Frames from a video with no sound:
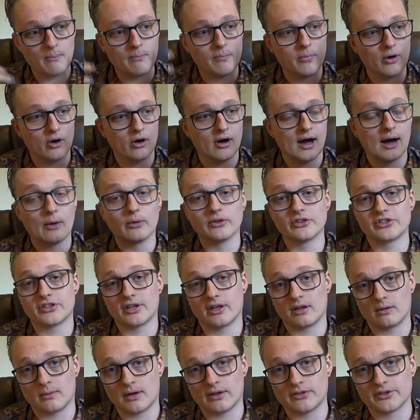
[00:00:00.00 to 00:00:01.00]
but I was
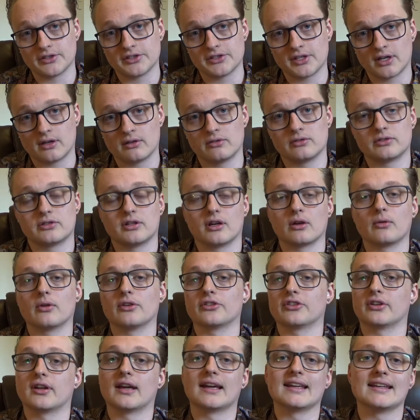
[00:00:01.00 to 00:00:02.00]
saying about the soundtrack,
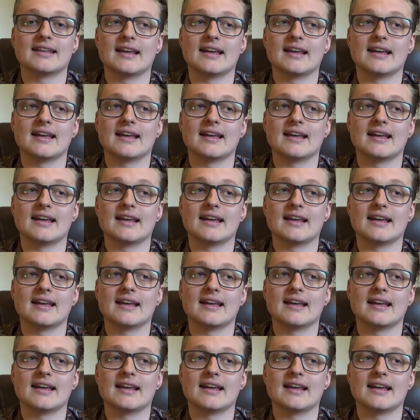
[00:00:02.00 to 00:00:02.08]
wasn't I?